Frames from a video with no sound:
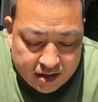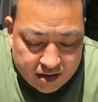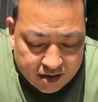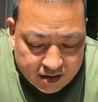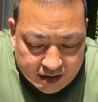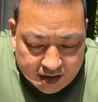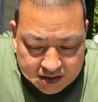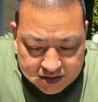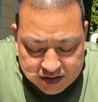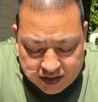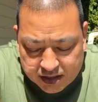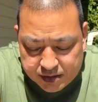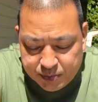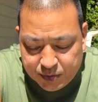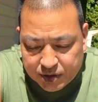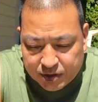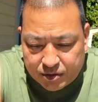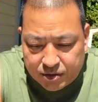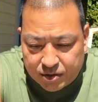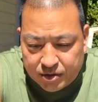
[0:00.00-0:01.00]
Alright, so that's
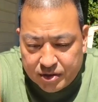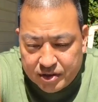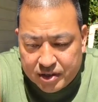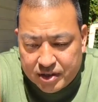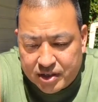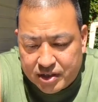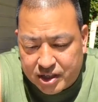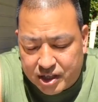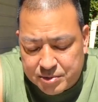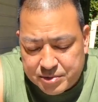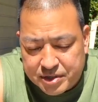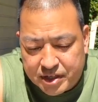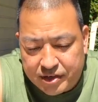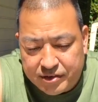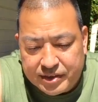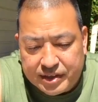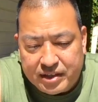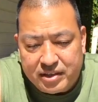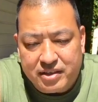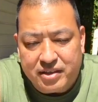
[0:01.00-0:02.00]
pretty cool. Comes with
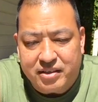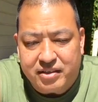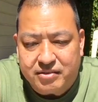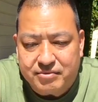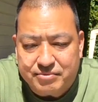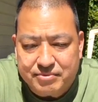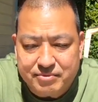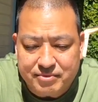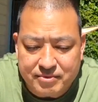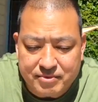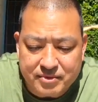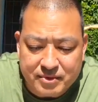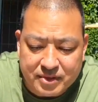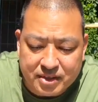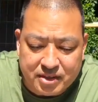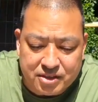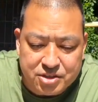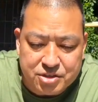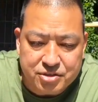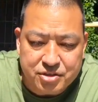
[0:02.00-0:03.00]
everything. The
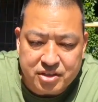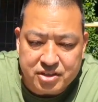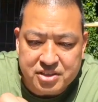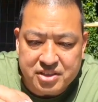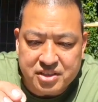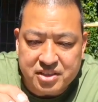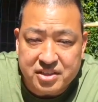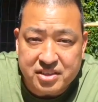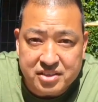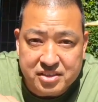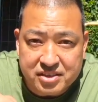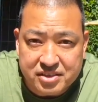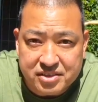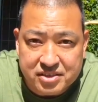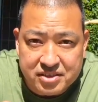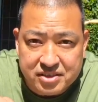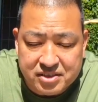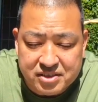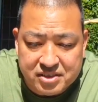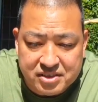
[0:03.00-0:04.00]
construction is
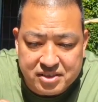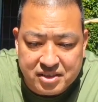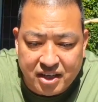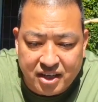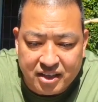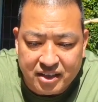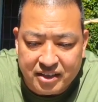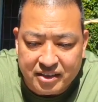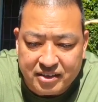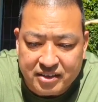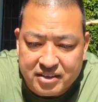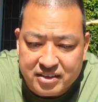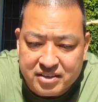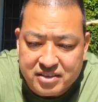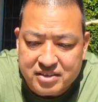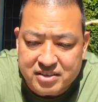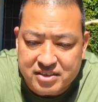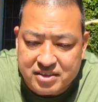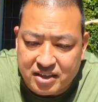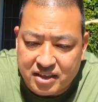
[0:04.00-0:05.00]
solid
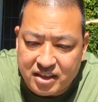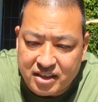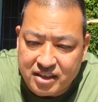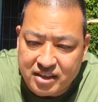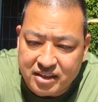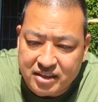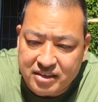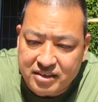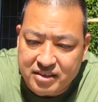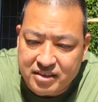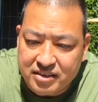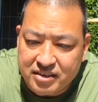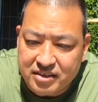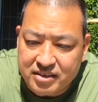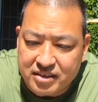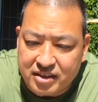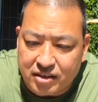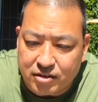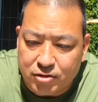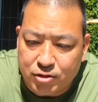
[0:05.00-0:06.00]

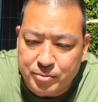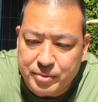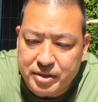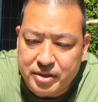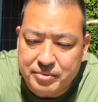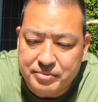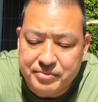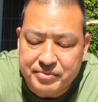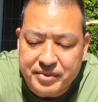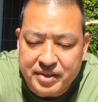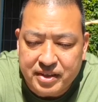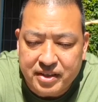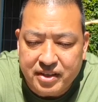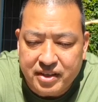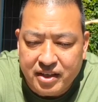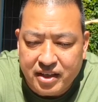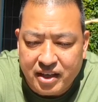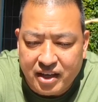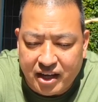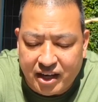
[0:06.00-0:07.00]
aluminum.
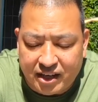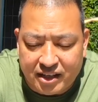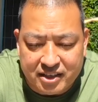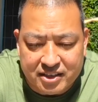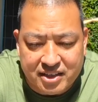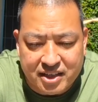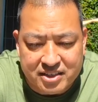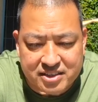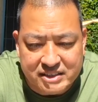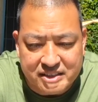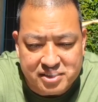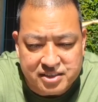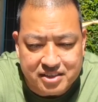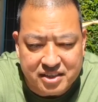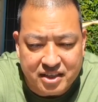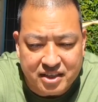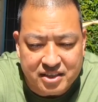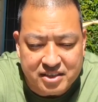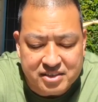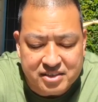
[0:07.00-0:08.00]
Anodizing is
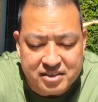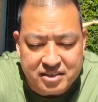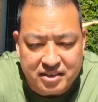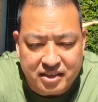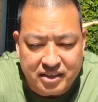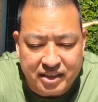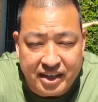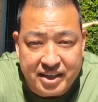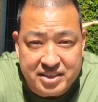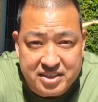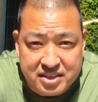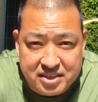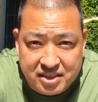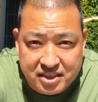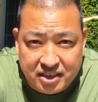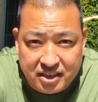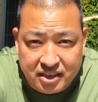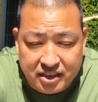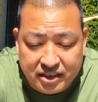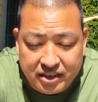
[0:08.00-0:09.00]
nice. The lens is
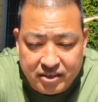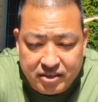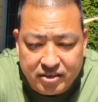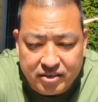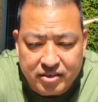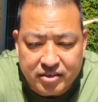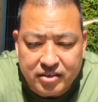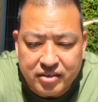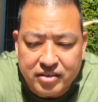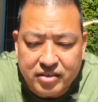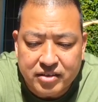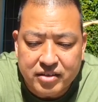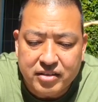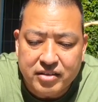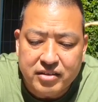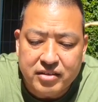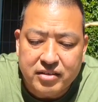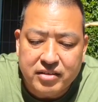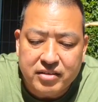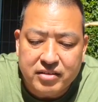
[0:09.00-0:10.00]
clear.
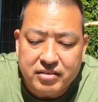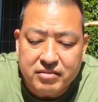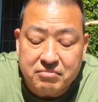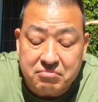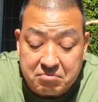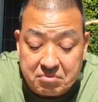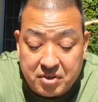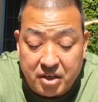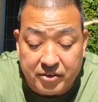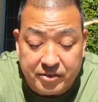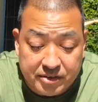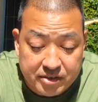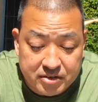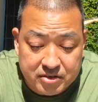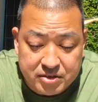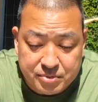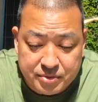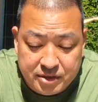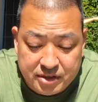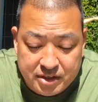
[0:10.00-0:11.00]
Everything
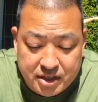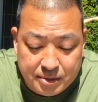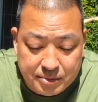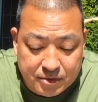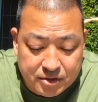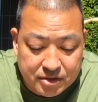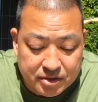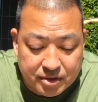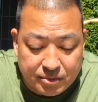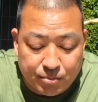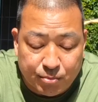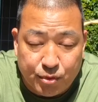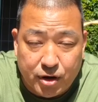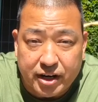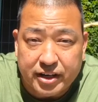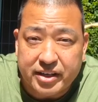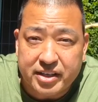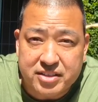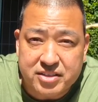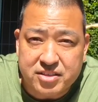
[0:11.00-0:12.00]
looks pretty damn good. The
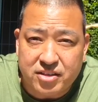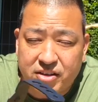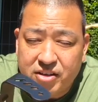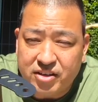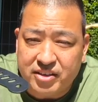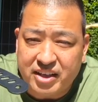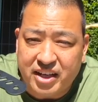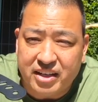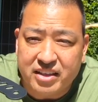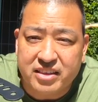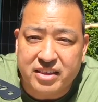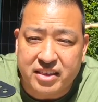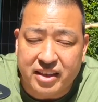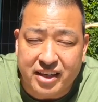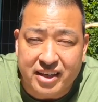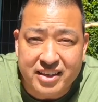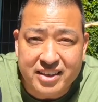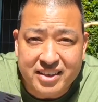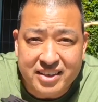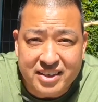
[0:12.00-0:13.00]
brackets are not
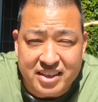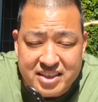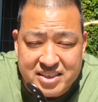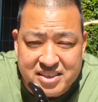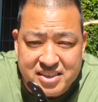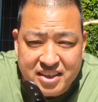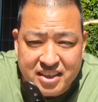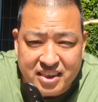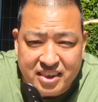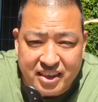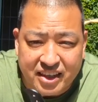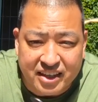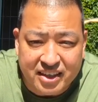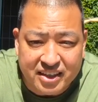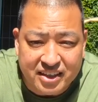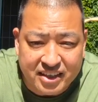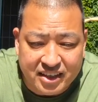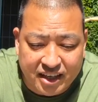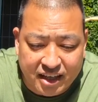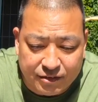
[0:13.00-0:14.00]
thin, it's thick,
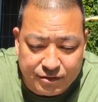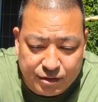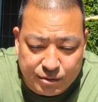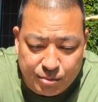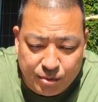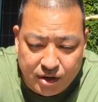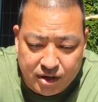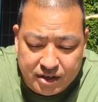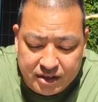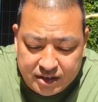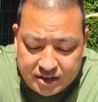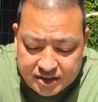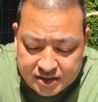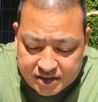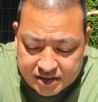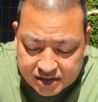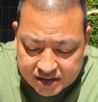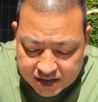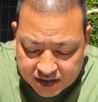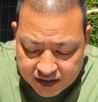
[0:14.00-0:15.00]
heavy brackets.